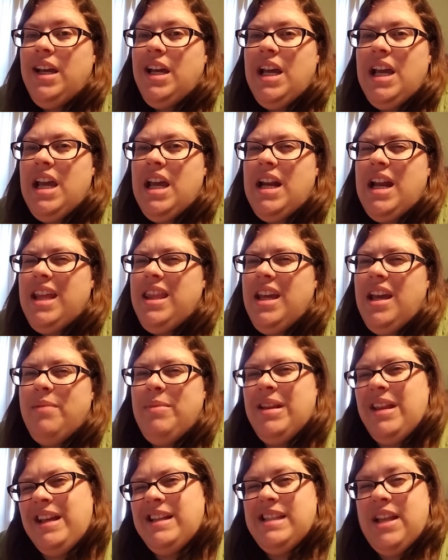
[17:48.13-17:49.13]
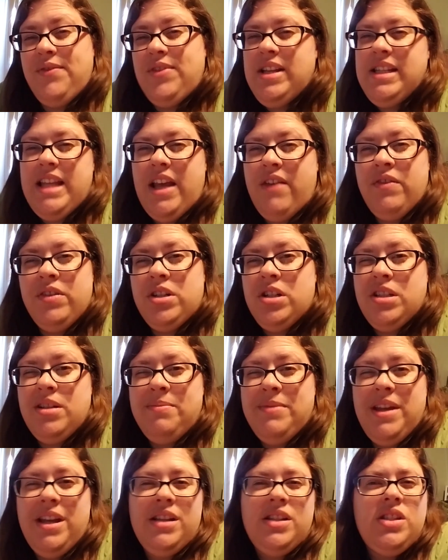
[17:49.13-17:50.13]
and I think I'm at like 77 or
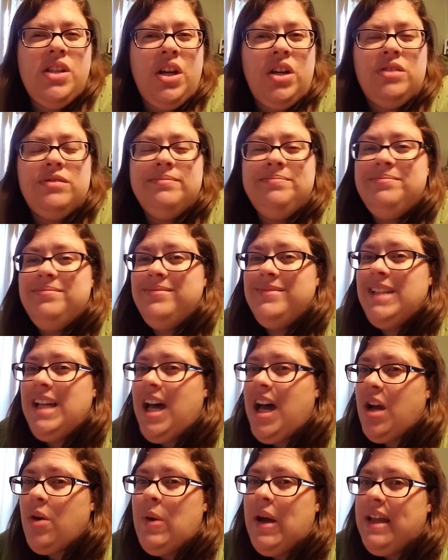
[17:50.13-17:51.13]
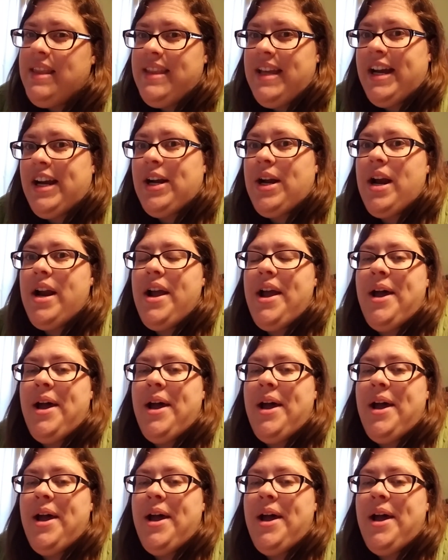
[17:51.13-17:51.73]
something, so not quite there.